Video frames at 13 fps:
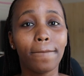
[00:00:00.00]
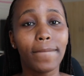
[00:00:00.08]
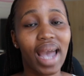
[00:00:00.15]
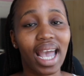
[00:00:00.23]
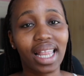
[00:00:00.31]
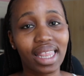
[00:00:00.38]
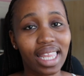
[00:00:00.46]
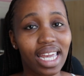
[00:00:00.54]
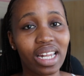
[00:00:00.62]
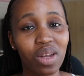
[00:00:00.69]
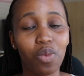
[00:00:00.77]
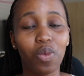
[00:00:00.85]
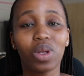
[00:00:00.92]
back
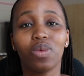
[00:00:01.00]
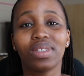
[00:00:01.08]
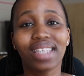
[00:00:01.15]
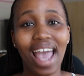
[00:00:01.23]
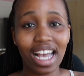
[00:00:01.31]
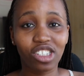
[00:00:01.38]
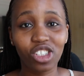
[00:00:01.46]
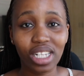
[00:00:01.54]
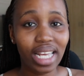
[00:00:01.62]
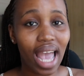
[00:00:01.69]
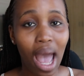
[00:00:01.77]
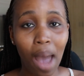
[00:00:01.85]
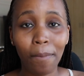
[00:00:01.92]
then when it was
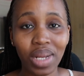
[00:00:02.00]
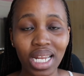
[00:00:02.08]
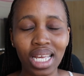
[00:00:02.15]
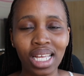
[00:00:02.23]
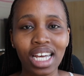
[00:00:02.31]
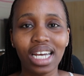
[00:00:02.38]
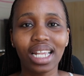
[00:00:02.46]
actually happening,